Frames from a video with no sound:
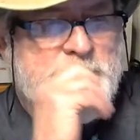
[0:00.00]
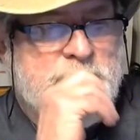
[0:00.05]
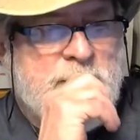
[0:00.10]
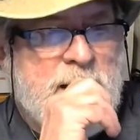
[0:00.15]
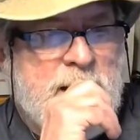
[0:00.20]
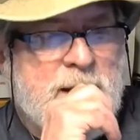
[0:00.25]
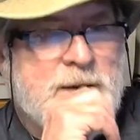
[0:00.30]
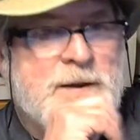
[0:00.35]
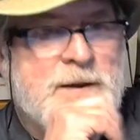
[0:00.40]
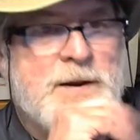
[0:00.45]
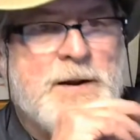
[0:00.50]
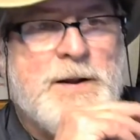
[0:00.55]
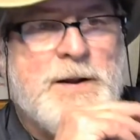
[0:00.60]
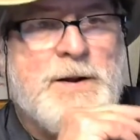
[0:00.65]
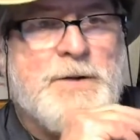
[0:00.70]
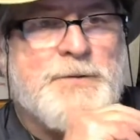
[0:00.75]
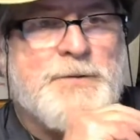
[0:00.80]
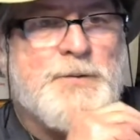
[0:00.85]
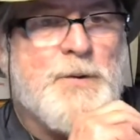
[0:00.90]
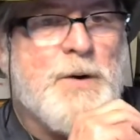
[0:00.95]
packing it
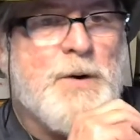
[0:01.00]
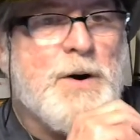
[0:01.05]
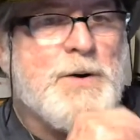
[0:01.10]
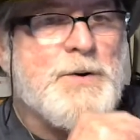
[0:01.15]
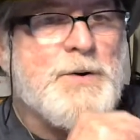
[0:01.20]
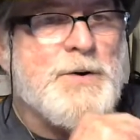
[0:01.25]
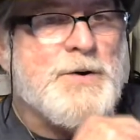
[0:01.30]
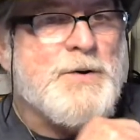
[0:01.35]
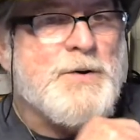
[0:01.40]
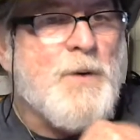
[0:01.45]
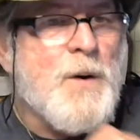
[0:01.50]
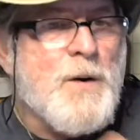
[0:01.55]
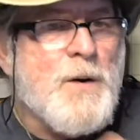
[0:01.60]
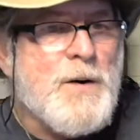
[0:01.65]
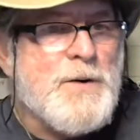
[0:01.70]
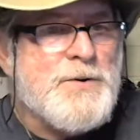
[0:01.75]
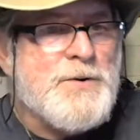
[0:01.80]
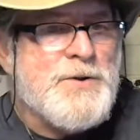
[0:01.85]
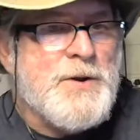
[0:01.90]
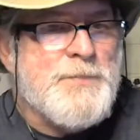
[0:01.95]
in a truck or a
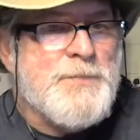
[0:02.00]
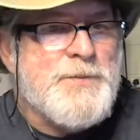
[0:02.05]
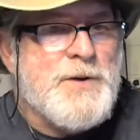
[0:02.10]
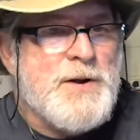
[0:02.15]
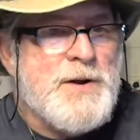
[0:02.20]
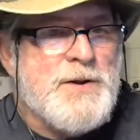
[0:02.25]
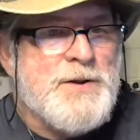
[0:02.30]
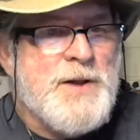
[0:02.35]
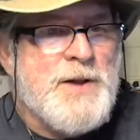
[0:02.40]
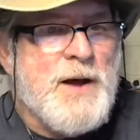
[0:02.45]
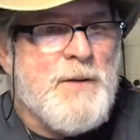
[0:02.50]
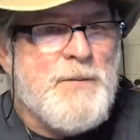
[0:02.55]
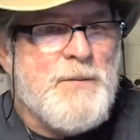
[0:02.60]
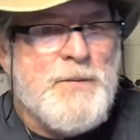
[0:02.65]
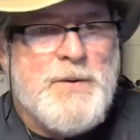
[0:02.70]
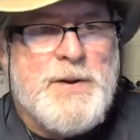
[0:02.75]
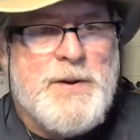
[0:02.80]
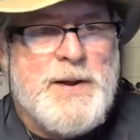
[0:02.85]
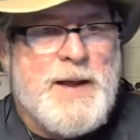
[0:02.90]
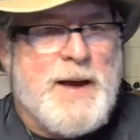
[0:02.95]
car or something, it's not
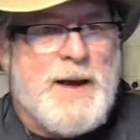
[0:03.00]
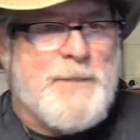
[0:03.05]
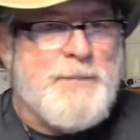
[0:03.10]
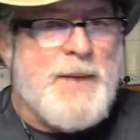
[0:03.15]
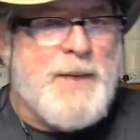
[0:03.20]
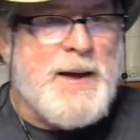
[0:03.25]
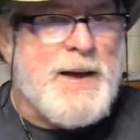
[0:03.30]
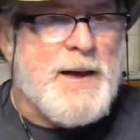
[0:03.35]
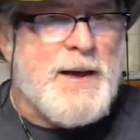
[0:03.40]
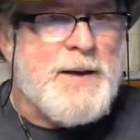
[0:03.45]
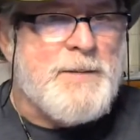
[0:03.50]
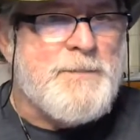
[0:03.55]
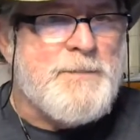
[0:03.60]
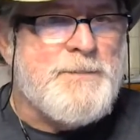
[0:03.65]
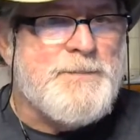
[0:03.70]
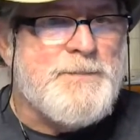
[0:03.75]
really that bad.